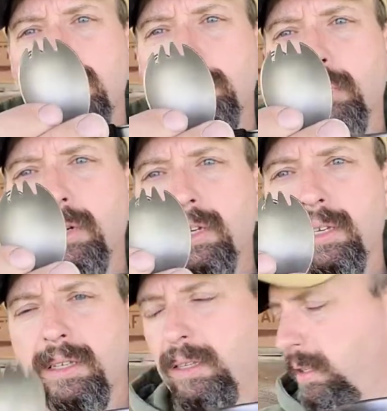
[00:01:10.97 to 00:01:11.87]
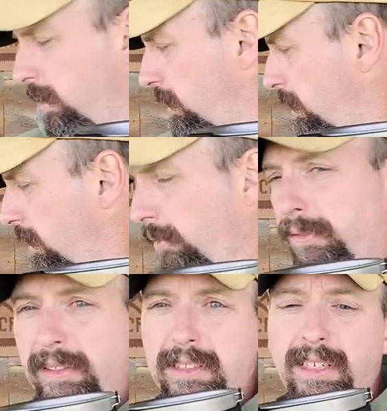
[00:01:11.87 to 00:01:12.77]
spork
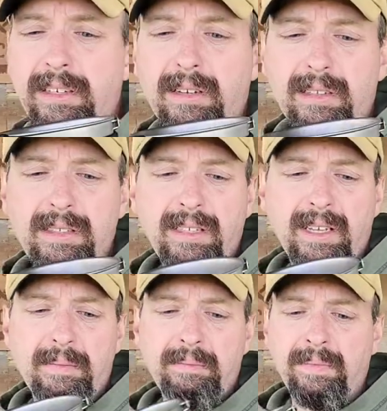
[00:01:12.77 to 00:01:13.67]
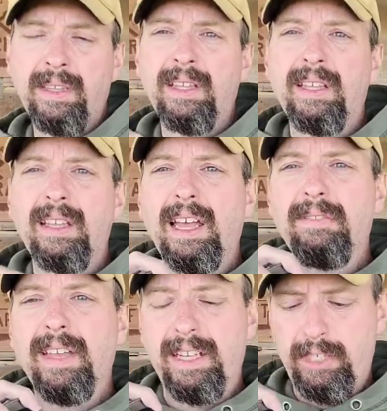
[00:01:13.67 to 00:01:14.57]
that fits in here all the time.
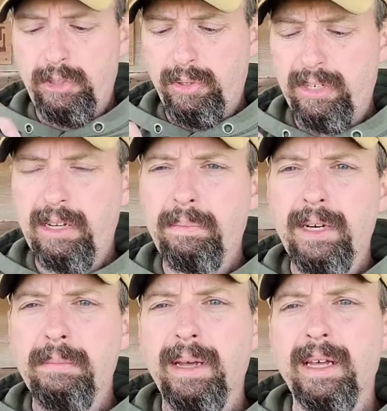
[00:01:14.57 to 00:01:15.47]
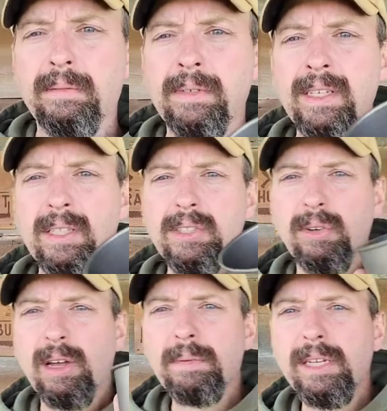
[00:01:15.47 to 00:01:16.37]
I've got a short cup on the bottom,
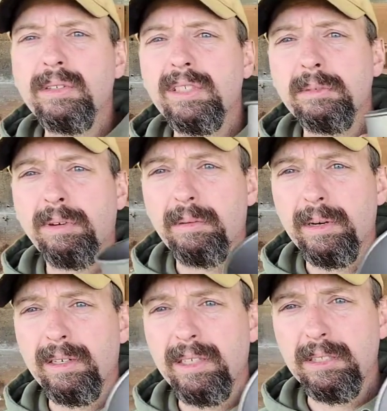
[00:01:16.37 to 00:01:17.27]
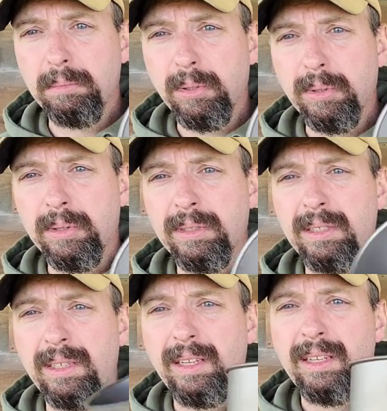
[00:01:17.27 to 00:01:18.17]
so I'm gonna use this primarily as a bowl.
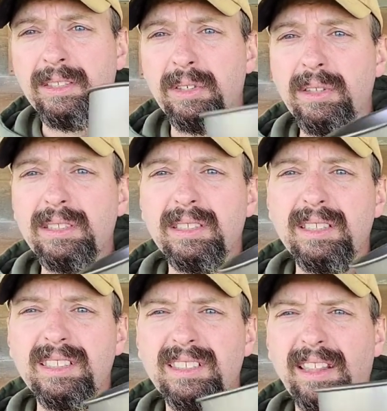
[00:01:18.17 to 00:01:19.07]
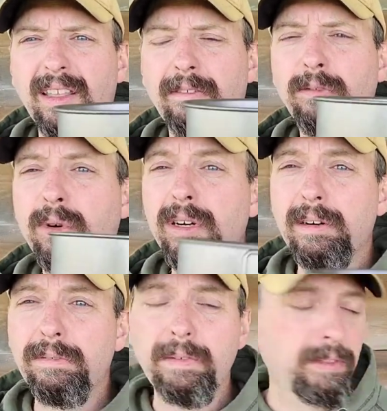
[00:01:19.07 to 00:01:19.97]
So this is, I think, a
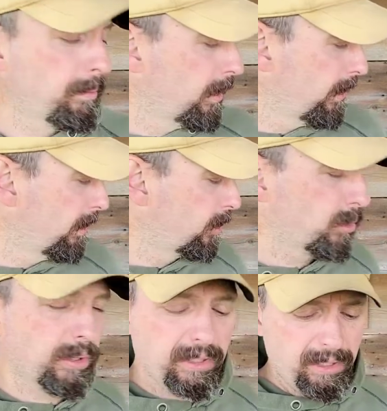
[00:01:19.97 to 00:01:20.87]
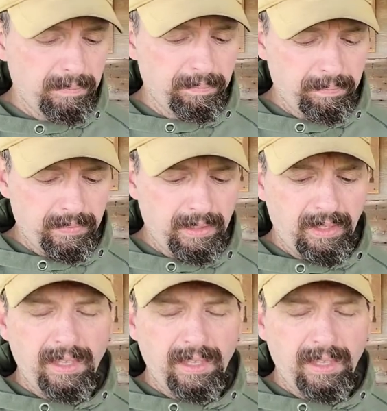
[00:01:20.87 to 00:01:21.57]
450 milliliter short cup.